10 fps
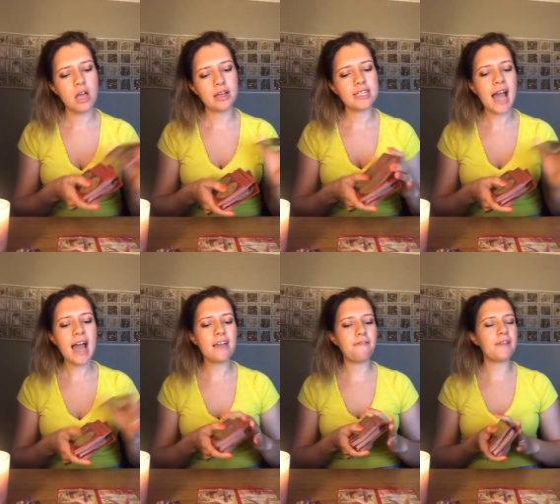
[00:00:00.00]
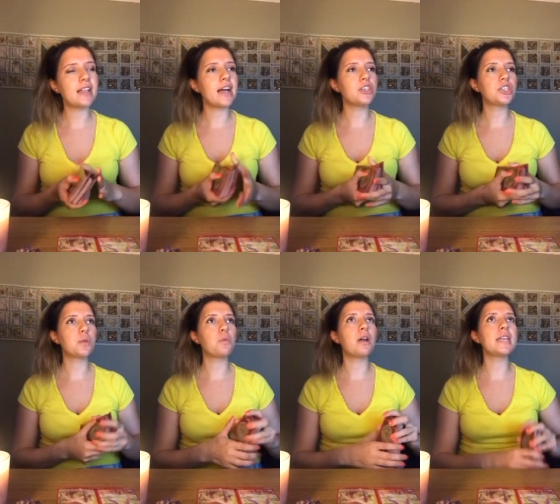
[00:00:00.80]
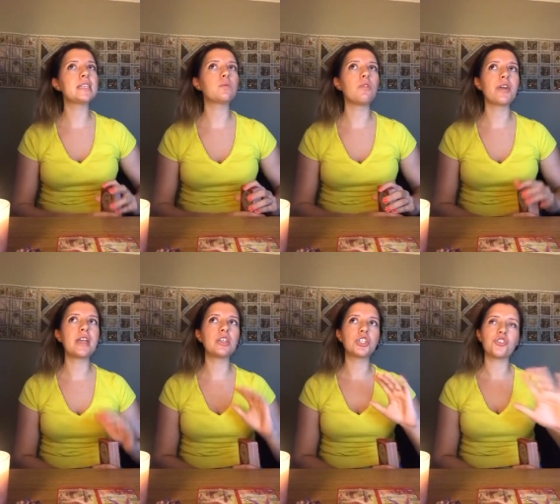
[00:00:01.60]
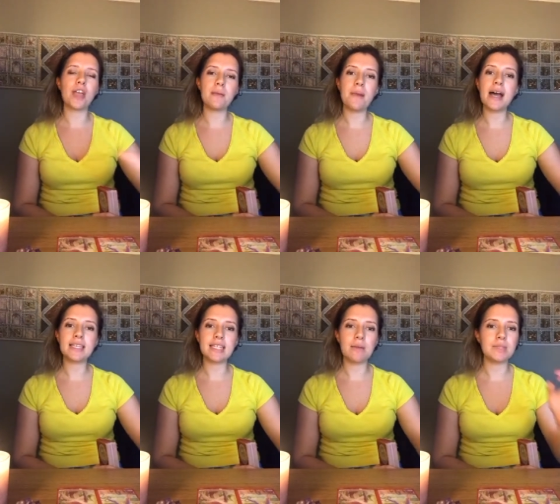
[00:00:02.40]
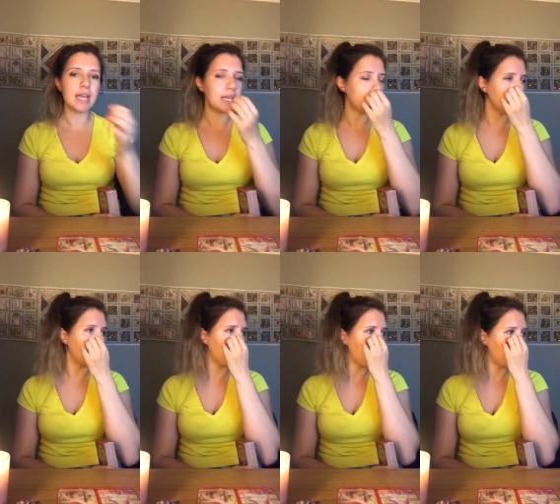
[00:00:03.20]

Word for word: because I feel like someone is walking straight past temptation.